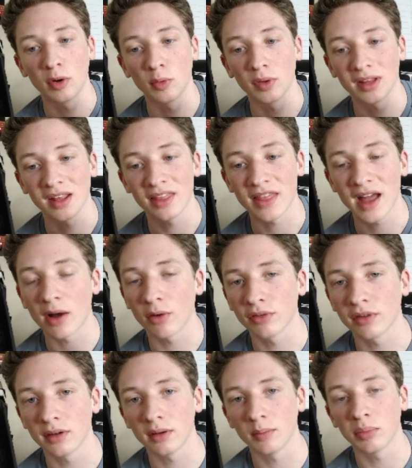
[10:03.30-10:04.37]
with
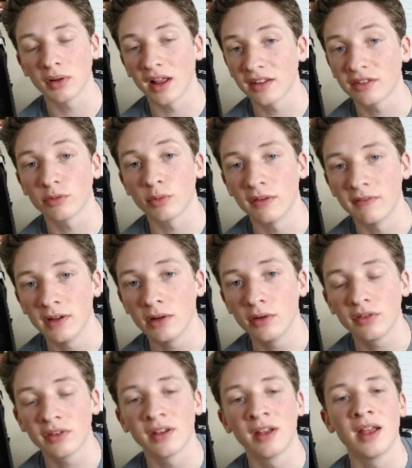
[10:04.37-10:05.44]
1,000+
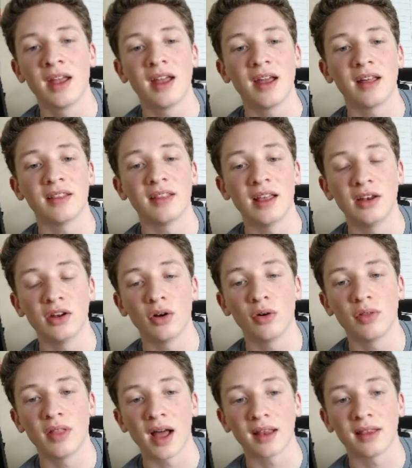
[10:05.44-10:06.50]
reviews, they know
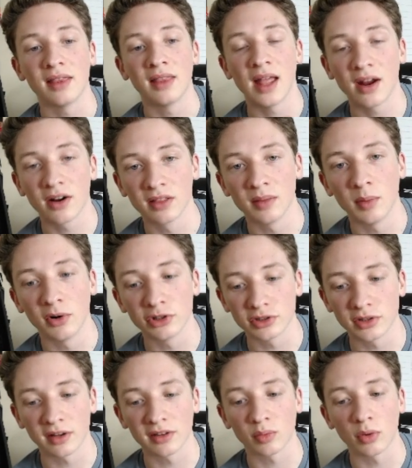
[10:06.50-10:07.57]
that they are the most
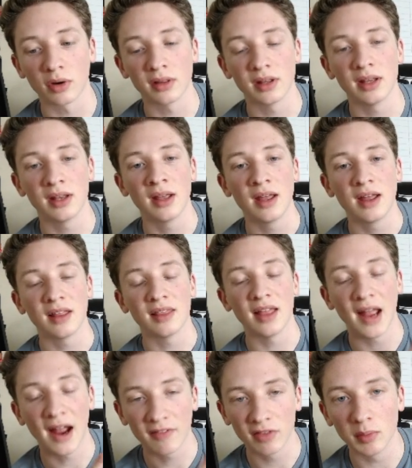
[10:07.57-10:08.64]
trustworthy, they
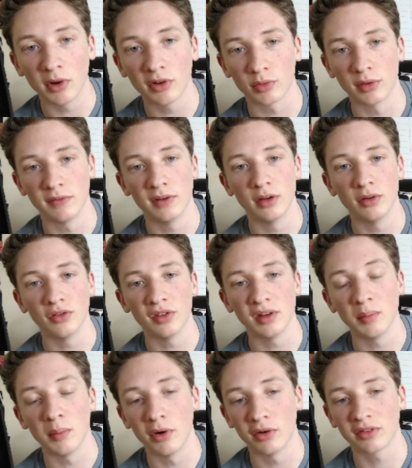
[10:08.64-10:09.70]
have the most reviews,
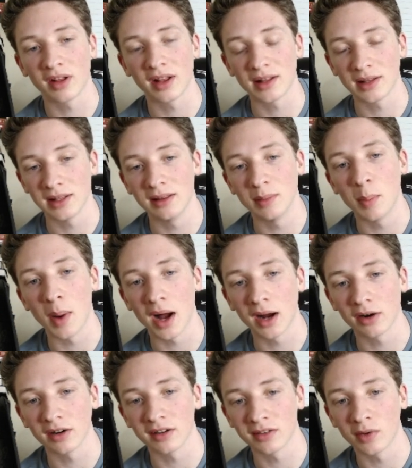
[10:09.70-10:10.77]
and most likely the
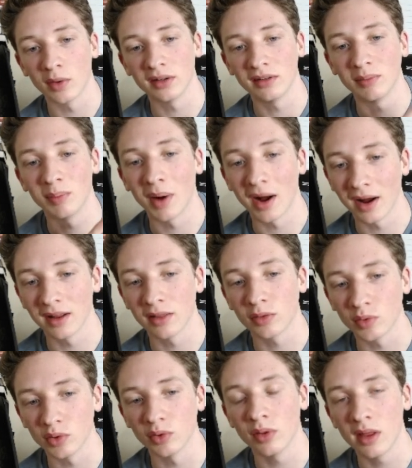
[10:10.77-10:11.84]
buyer is going to buy
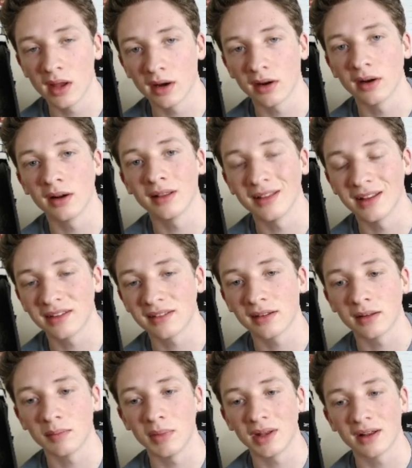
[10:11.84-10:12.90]
through their
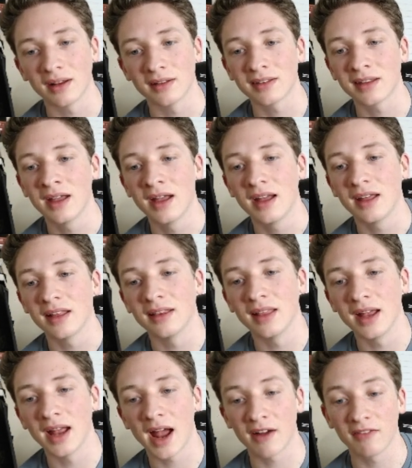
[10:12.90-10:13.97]
listing because
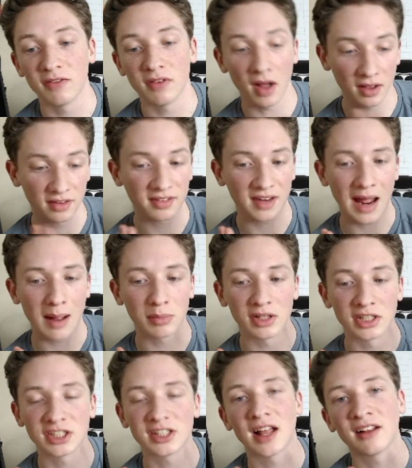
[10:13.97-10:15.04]
they have
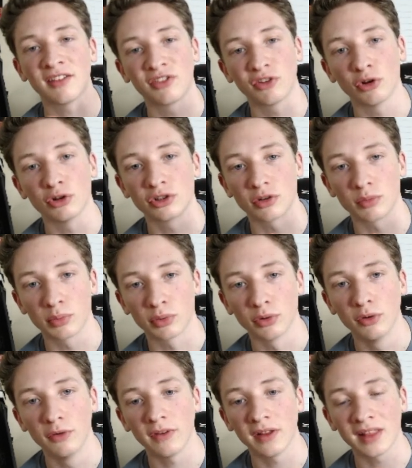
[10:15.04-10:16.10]
established that social
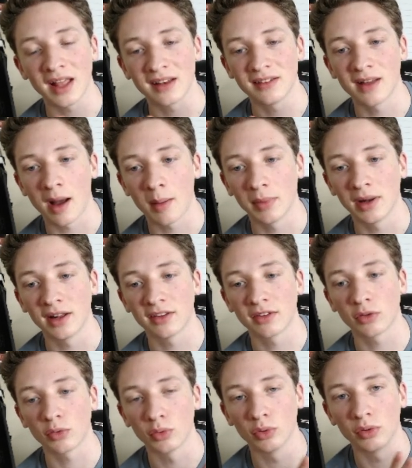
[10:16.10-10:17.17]
proof and that dominance
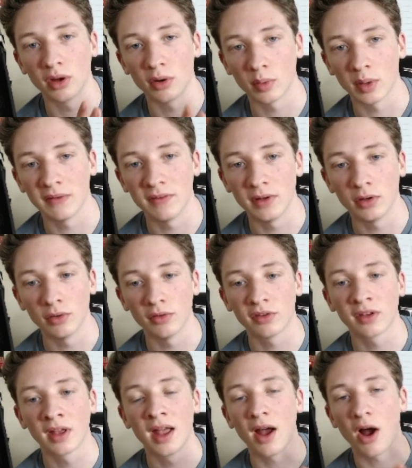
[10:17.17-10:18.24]
through their
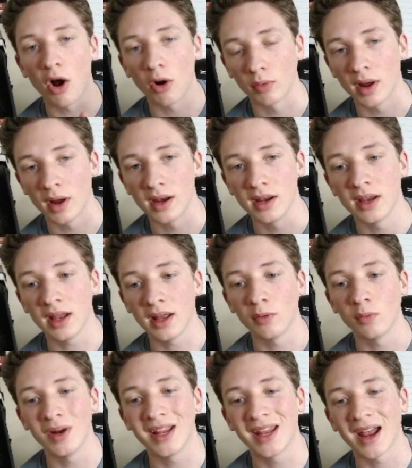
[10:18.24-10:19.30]
reviews already, and
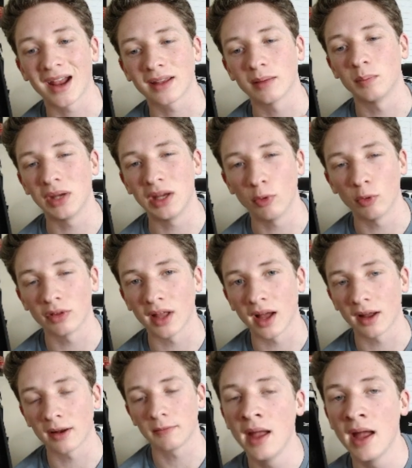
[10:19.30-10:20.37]
we can't compete with
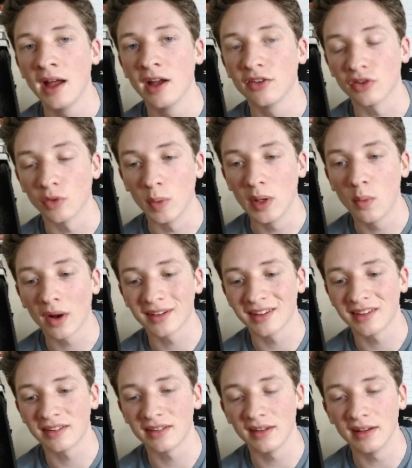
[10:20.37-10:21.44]
that. So we want to
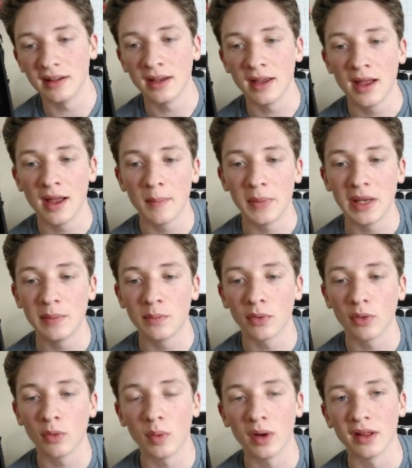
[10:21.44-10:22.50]
see
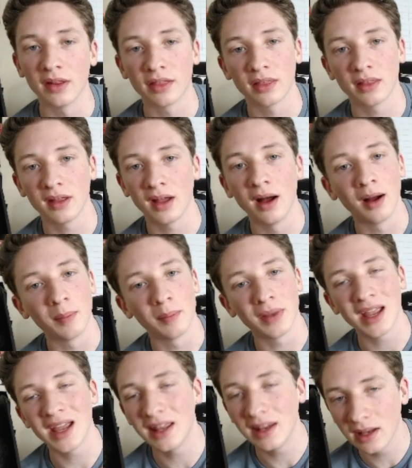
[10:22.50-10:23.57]
people with
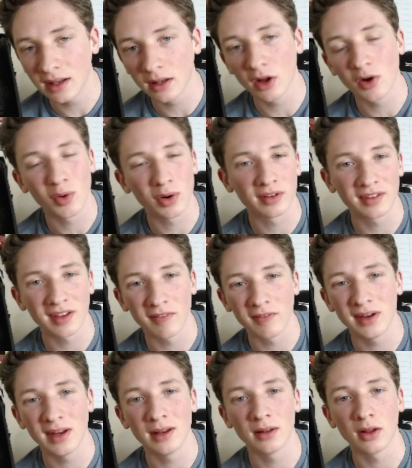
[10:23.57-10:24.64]
80 and lower,
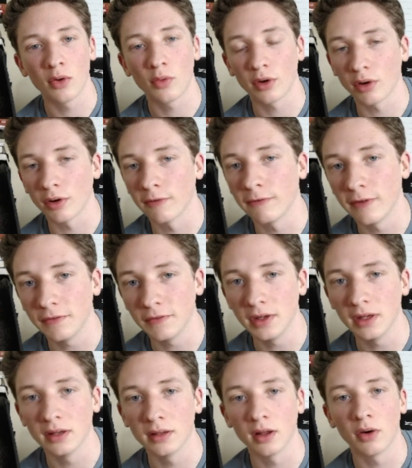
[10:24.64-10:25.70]
70 and lower, or 50
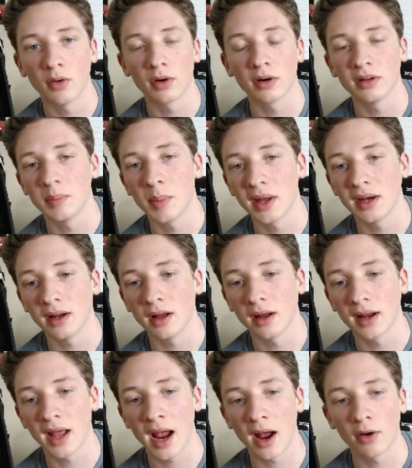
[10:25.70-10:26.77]
and lower, depending on
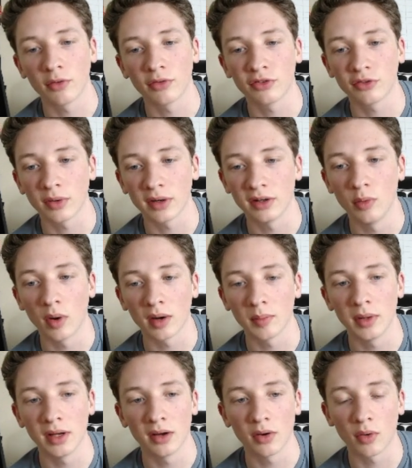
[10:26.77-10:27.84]
how strict you want to
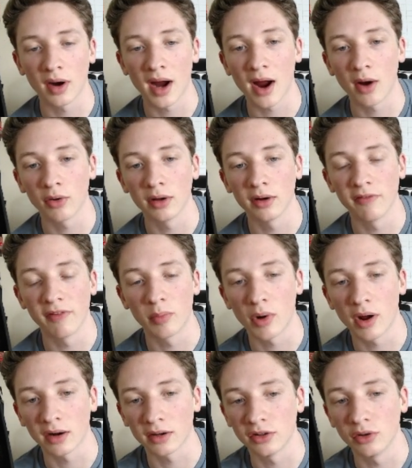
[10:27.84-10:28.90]
be or how good of a
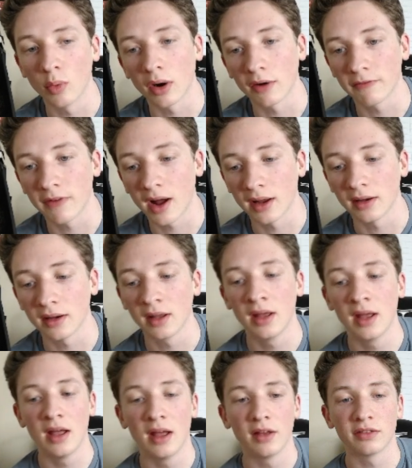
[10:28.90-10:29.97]
product you want to find.
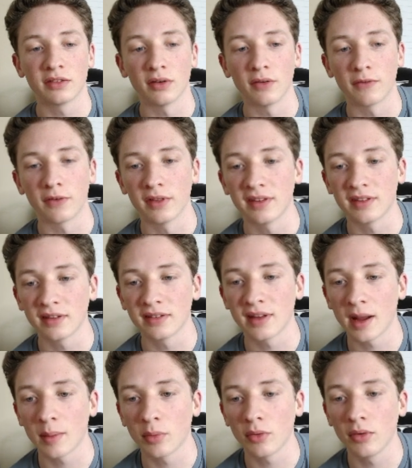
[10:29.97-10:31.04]
So for this
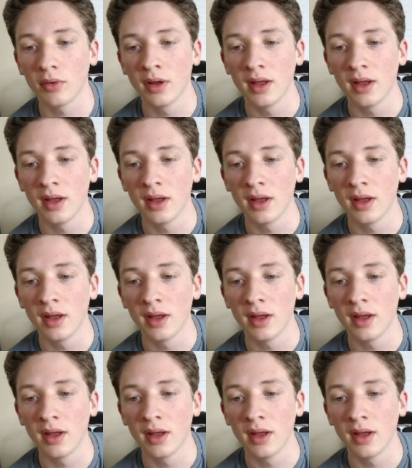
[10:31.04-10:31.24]
example,